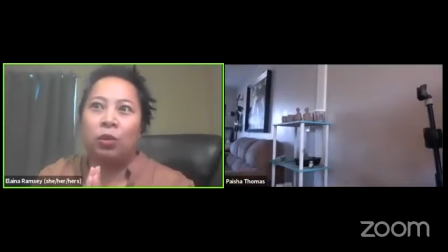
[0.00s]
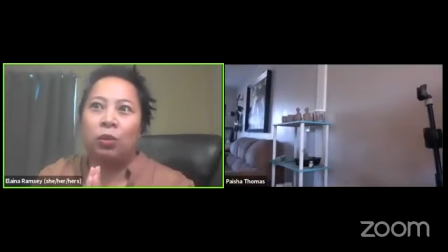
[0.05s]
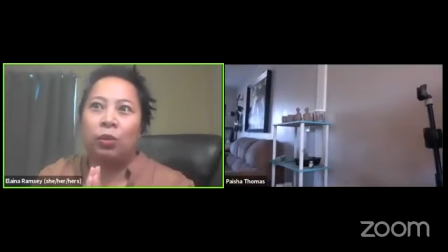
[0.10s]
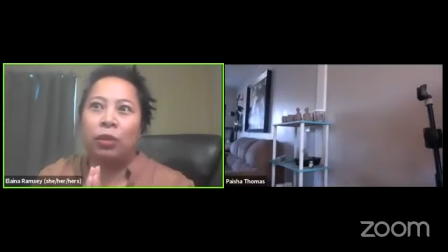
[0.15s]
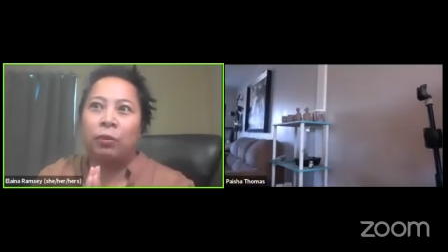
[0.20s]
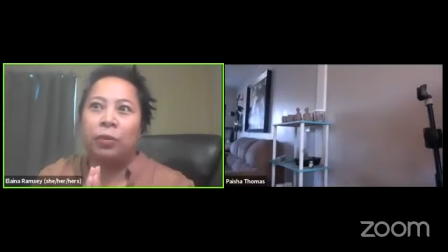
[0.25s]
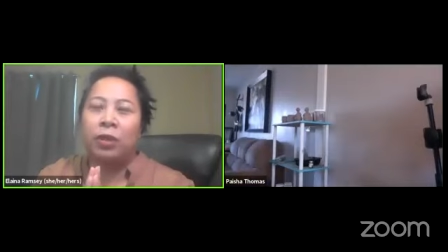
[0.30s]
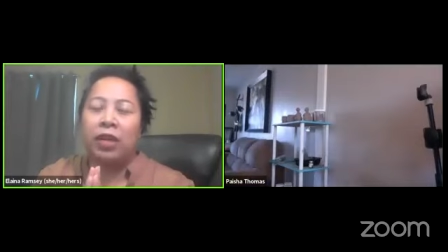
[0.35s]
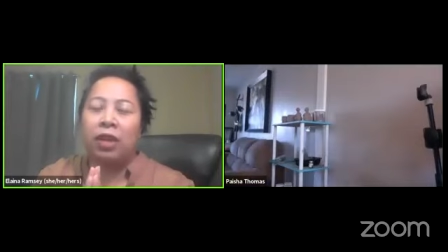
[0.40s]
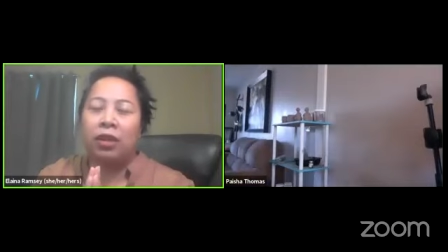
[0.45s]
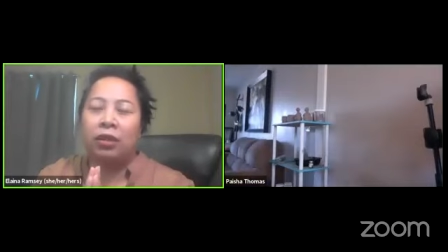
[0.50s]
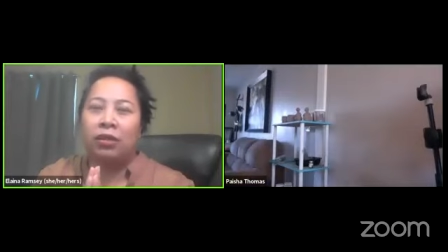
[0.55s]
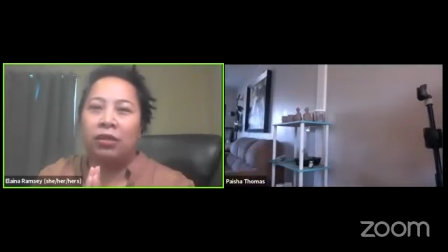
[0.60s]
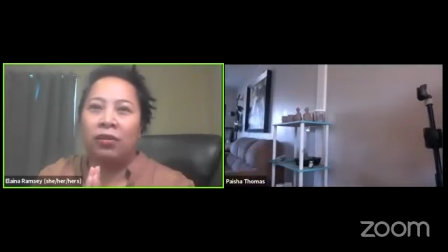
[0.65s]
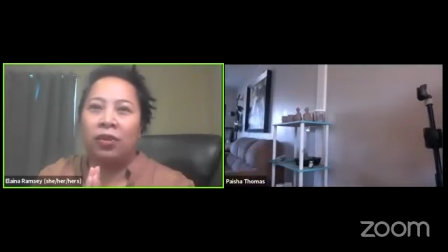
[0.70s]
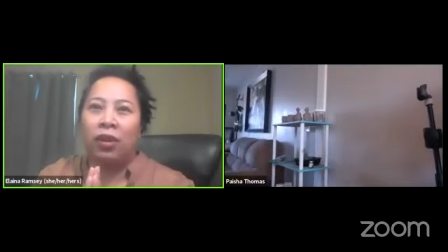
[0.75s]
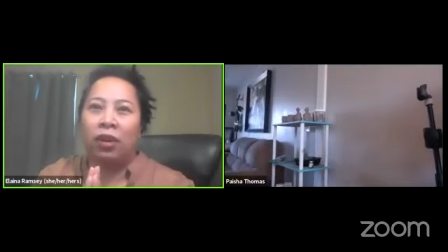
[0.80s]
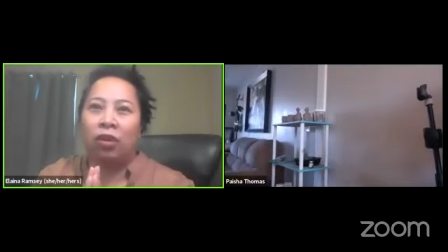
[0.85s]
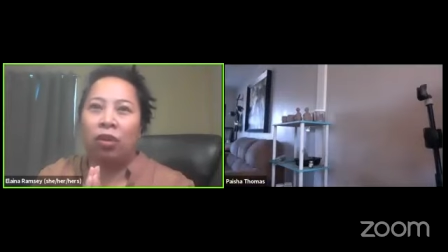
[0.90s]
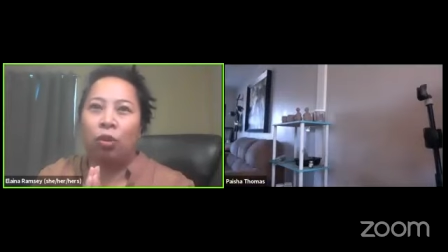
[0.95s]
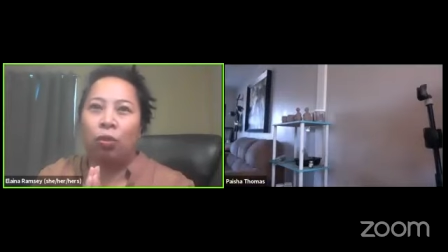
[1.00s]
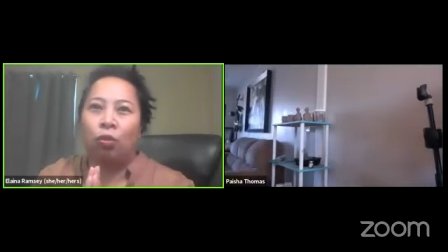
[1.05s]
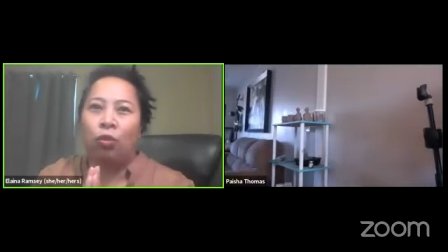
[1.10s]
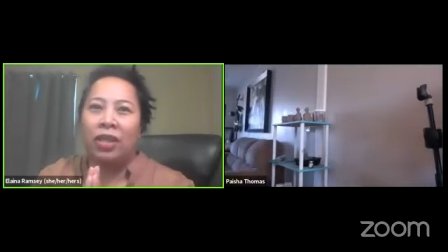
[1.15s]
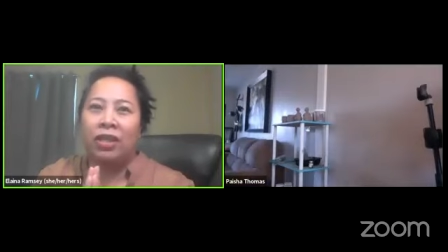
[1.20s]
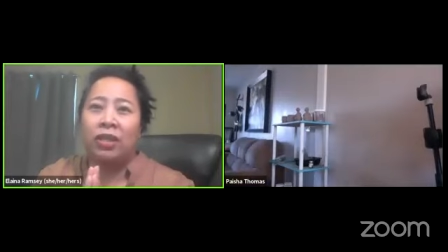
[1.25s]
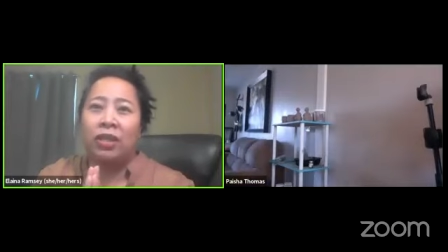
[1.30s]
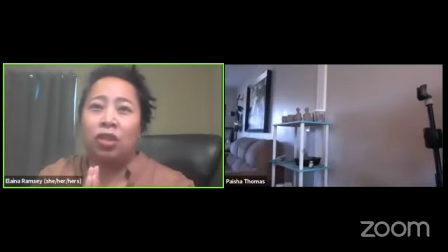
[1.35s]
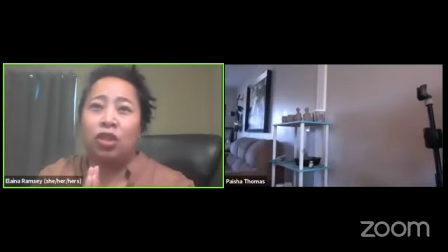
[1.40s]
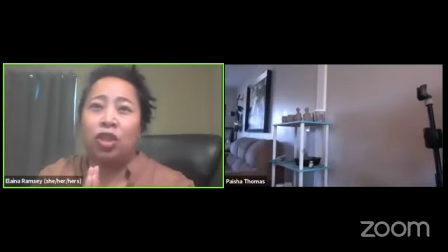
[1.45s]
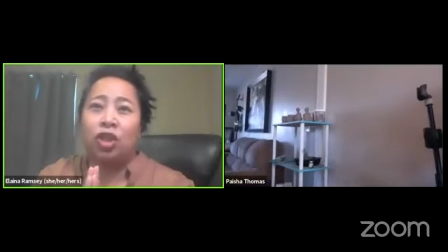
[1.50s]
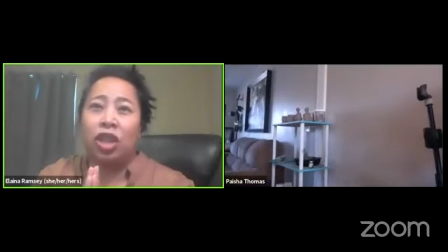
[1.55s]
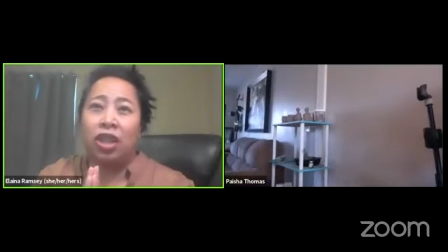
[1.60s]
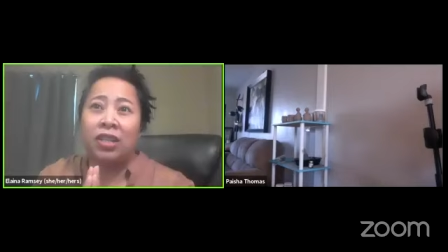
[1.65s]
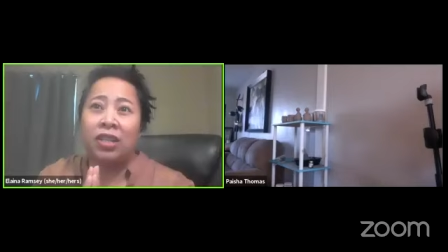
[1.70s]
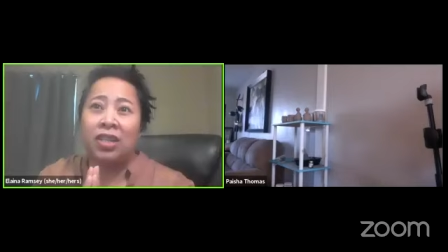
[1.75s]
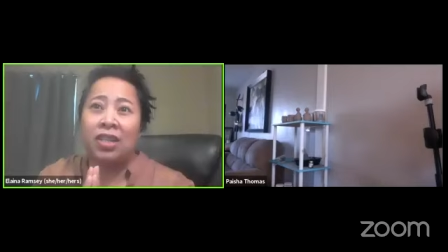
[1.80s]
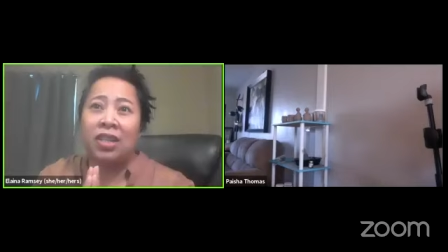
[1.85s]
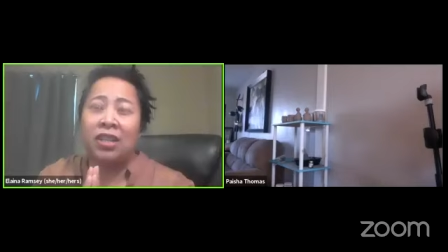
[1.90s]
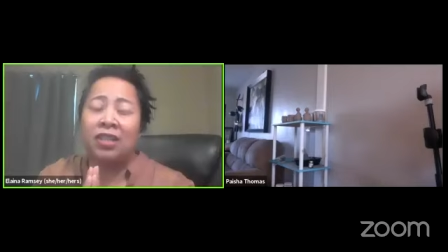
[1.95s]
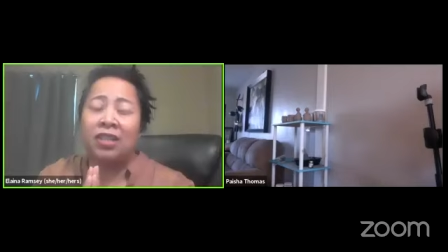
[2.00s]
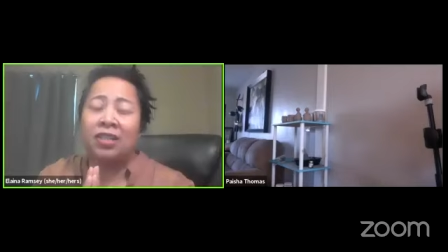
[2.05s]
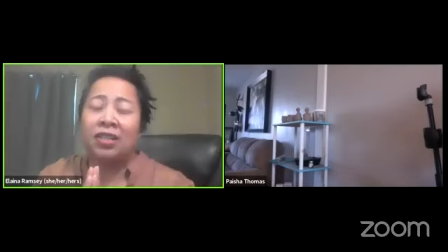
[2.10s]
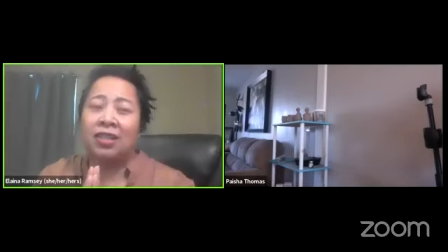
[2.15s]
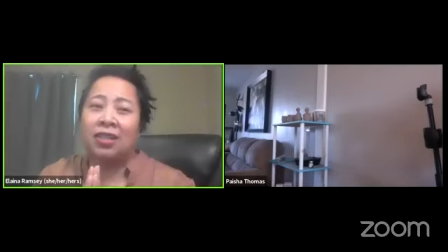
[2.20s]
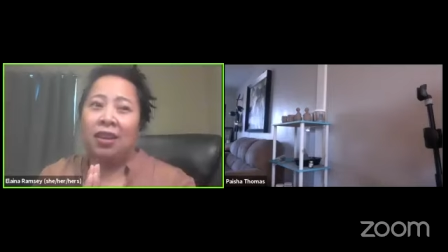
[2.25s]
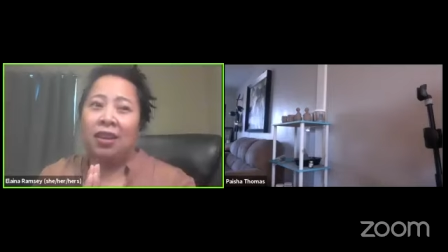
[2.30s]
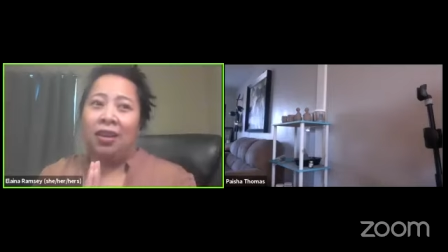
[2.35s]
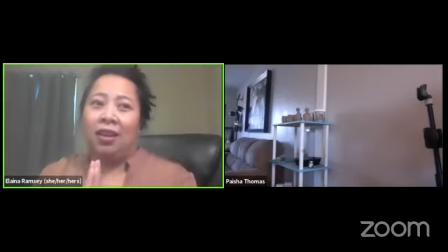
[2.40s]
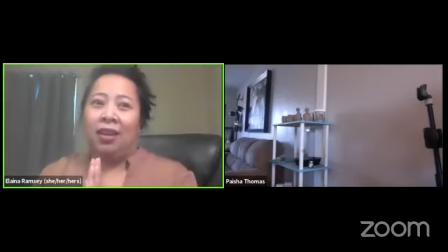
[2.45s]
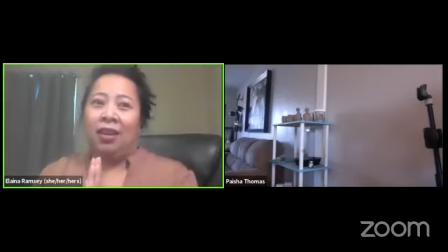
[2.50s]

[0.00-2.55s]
reproductive health rights and justice.